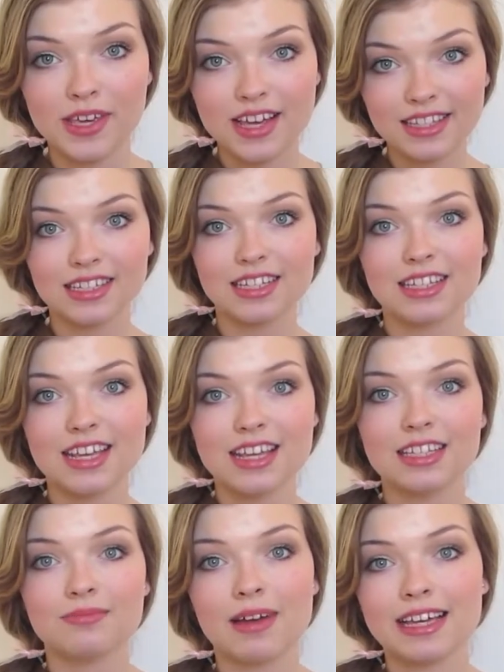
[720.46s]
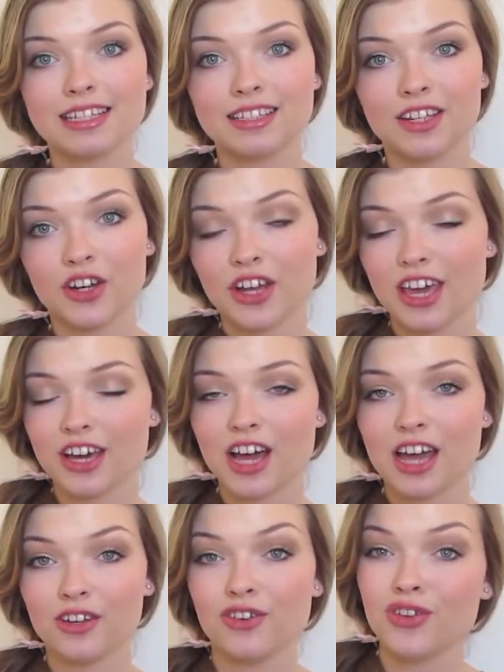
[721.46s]
because it is my senior
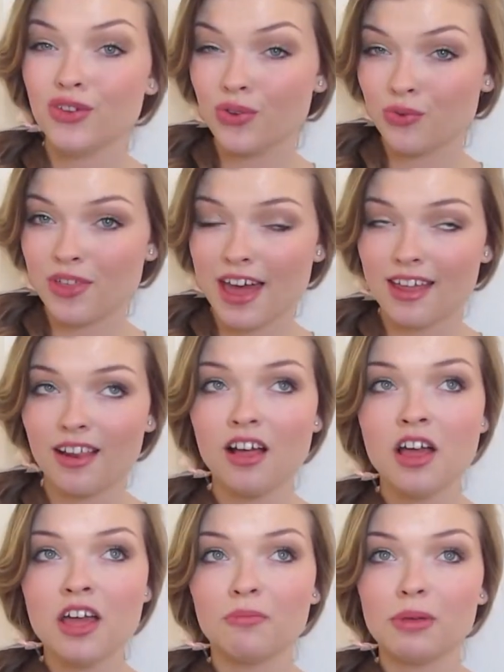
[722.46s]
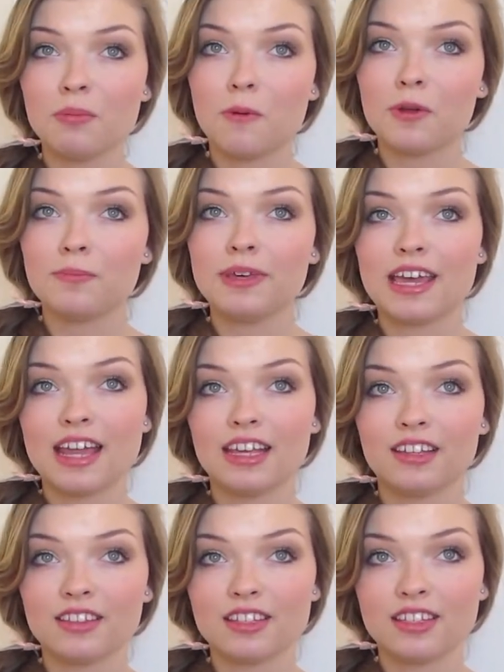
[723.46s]
year. I knew that people would be
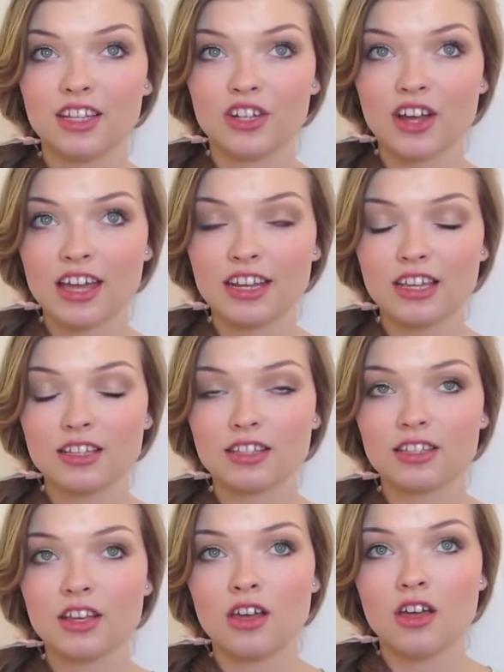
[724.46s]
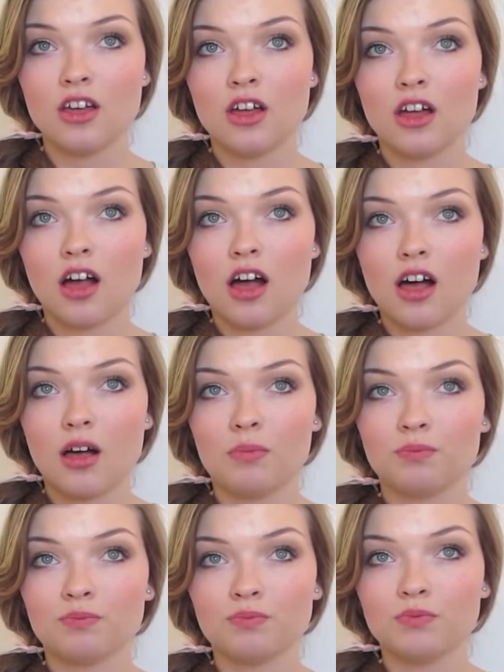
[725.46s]
getting the senioritis,
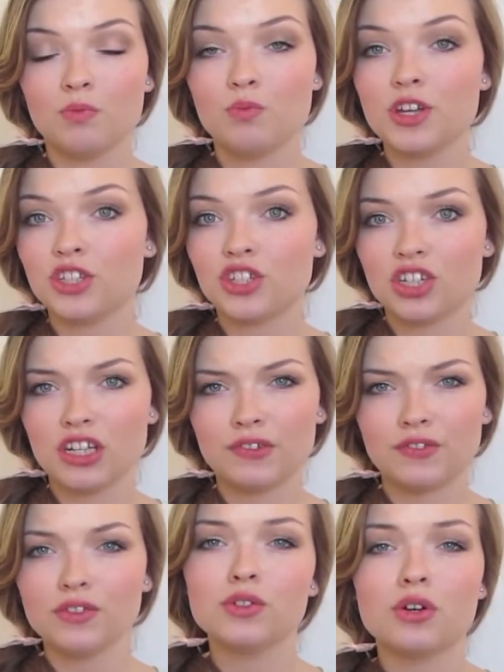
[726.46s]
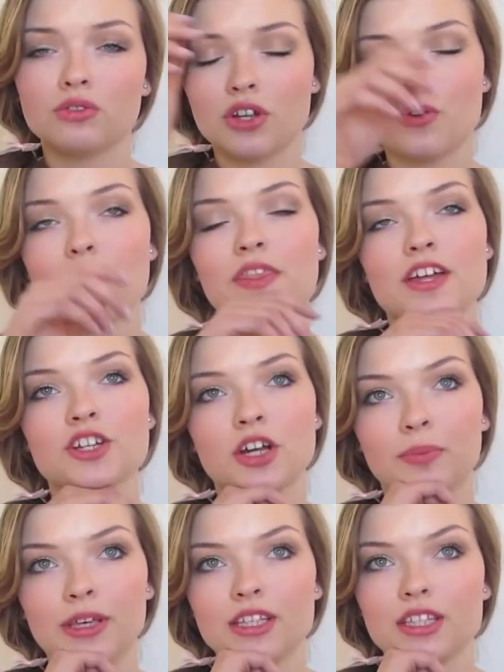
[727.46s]
um, which, if you don't know what that
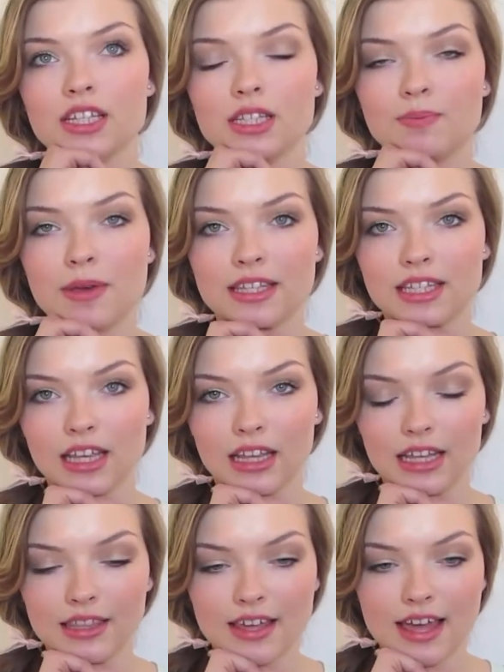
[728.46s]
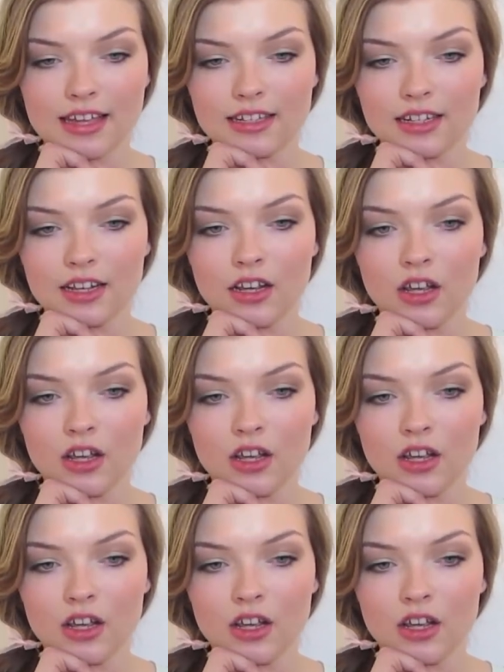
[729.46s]
term is, is basically that